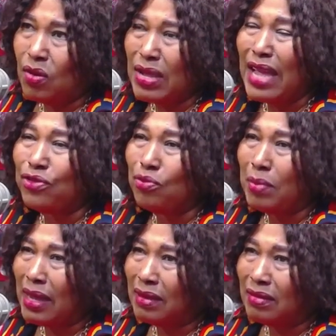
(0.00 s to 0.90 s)
oya
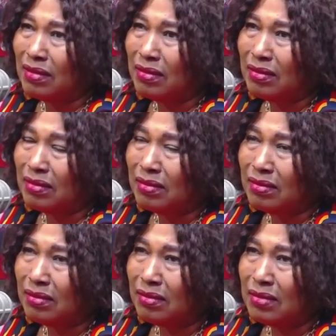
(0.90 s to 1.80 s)
adwuma
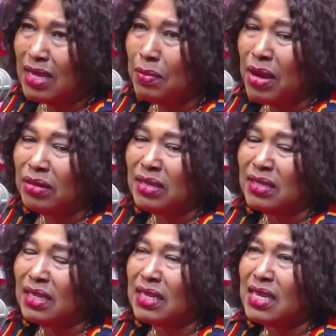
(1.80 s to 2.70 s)
the amount
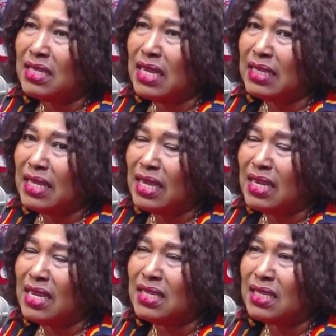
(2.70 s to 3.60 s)
designation as
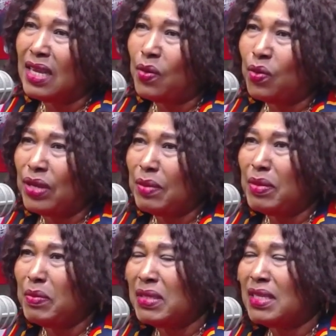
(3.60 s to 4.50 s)
energy now we
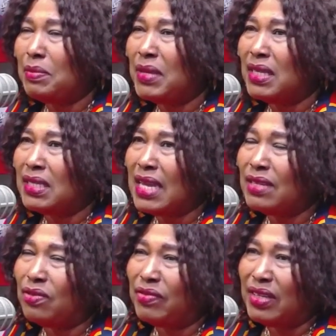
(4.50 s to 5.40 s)
me say me in
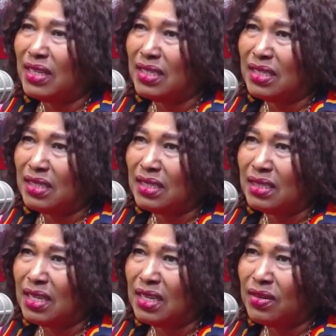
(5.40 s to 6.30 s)
charge of energy
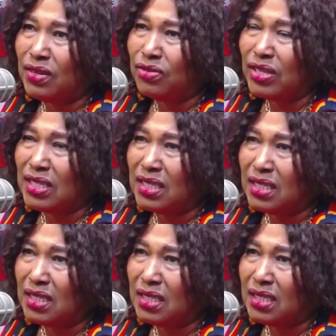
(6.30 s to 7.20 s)
and green
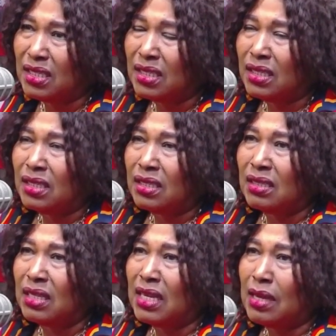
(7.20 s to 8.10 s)
transitions
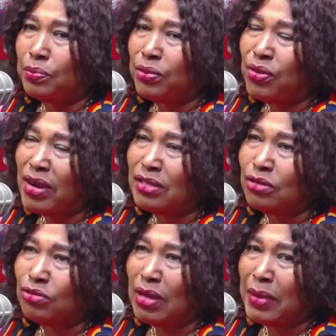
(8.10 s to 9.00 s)
and that
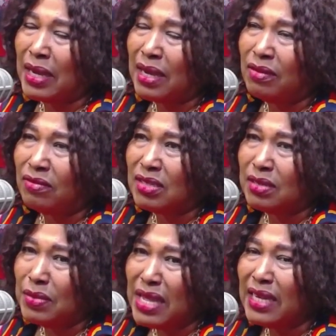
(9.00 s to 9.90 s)
PRC so abeka ho
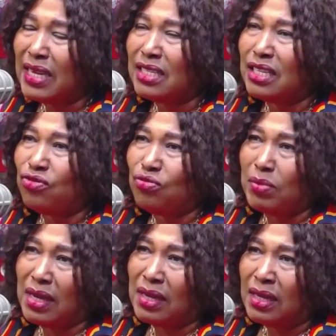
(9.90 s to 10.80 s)
nti me energy adwuma